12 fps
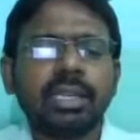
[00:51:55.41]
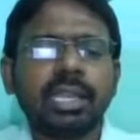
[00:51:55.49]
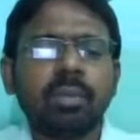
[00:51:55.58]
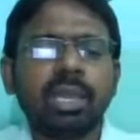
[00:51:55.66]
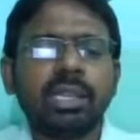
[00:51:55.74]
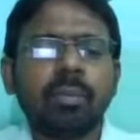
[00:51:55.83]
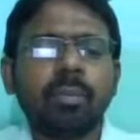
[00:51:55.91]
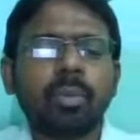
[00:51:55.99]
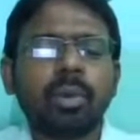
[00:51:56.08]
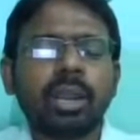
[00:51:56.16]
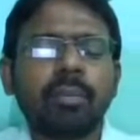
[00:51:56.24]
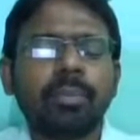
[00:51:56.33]
Thereby, the
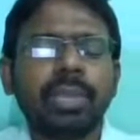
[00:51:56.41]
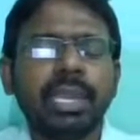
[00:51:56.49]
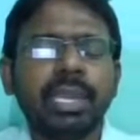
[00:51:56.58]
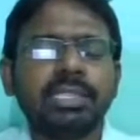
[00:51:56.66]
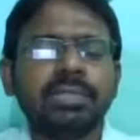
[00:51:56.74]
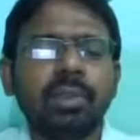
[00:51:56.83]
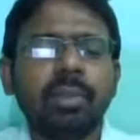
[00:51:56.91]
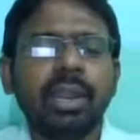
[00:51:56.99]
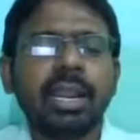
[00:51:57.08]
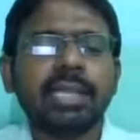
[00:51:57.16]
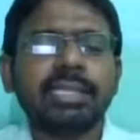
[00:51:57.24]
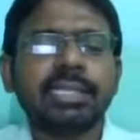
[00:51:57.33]
product pH will be
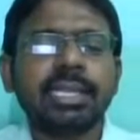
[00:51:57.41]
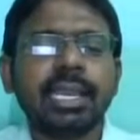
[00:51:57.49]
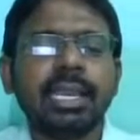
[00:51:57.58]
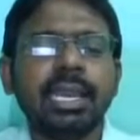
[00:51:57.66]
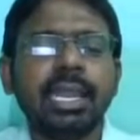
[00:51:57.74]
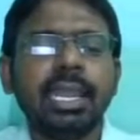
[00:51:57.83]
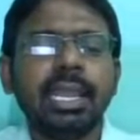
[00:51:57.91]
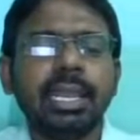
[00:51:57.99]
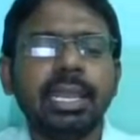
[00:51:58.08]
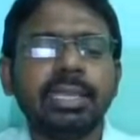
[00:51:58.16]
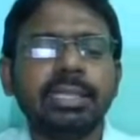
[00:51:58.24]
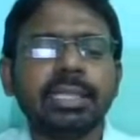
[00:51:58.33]
drastically
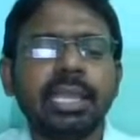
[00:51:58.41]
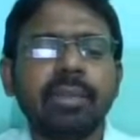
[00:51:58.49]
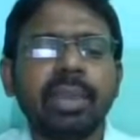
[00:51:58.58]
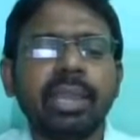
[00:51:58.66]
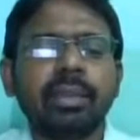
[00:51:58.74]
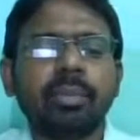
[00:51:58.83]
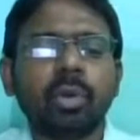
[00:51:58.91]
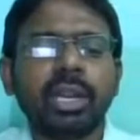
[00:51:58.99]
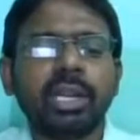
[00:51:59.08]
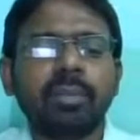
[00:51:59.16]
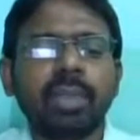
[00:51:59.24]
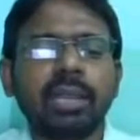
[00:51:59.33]
increased. Thereby, the
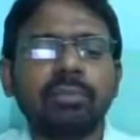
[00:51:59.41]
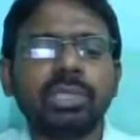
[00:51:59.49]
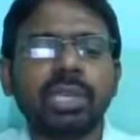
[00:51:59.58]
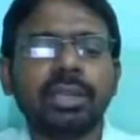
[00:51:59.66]
product becomes